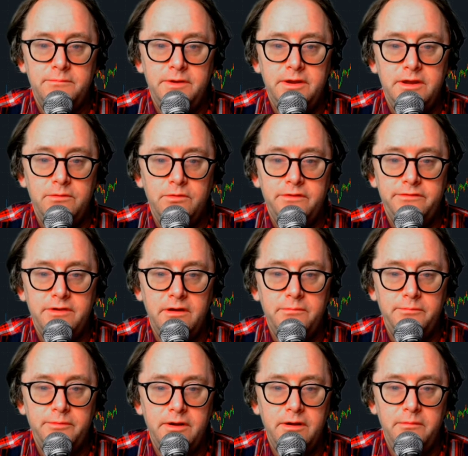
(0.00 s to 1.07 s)
Hey, what's
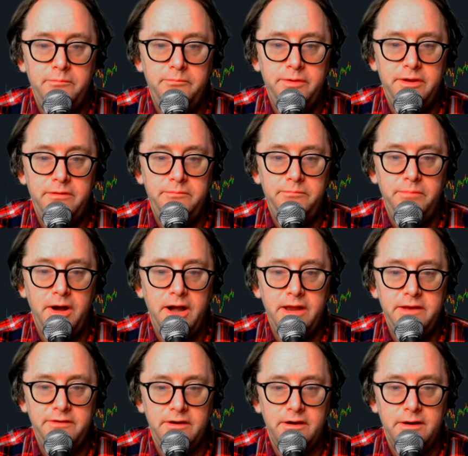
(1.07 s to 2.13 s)
up, Bid by
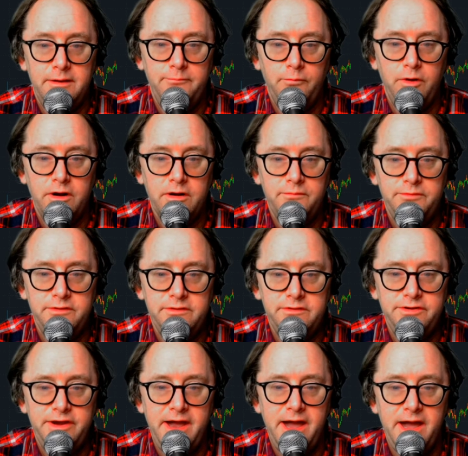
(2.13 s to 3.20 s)
Tom? Welcome to the
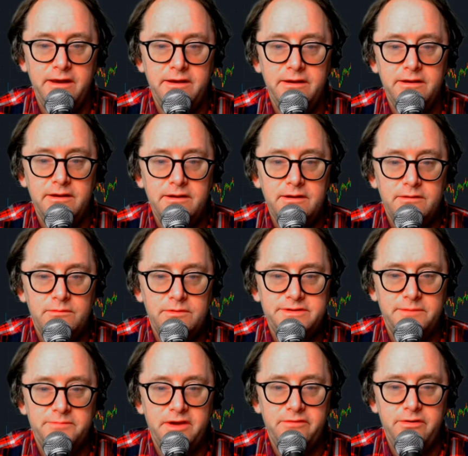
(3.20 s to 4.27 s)
chat. What's
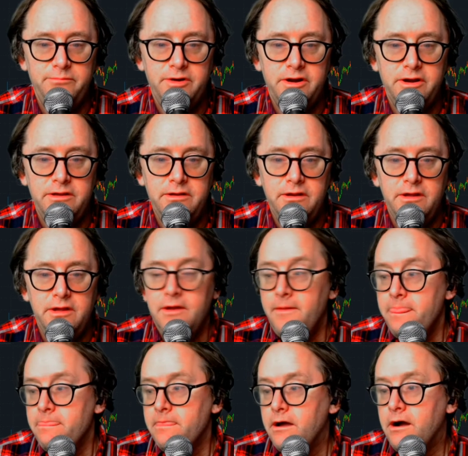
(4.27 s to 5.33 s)
up, everybody?
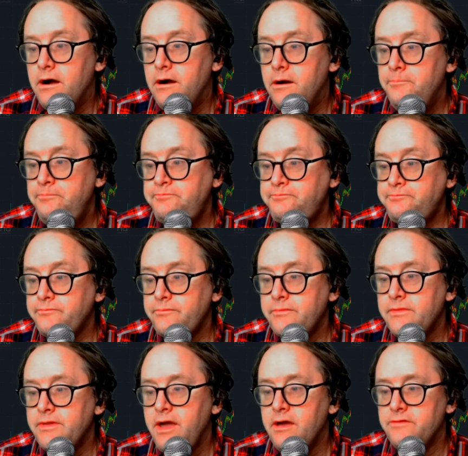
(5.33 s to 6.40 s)

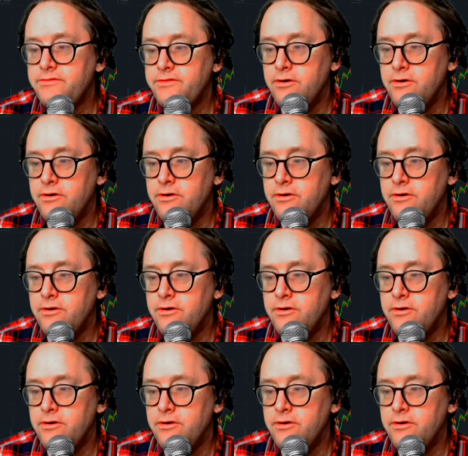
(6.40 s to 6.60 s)
Yeah. So